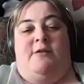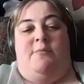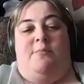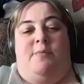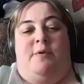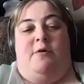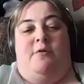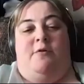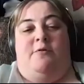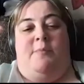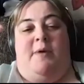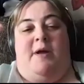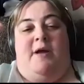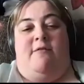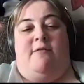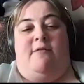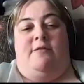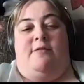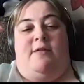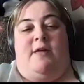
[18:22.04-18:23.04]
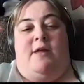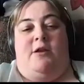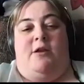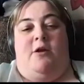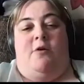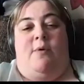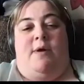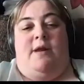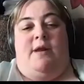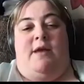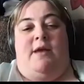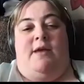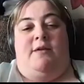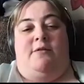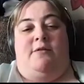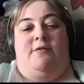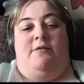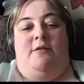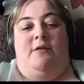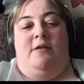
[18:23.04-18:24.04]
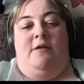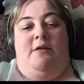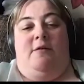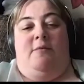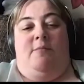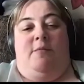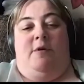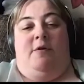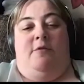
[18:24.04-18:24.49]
because parents then know when it is. Because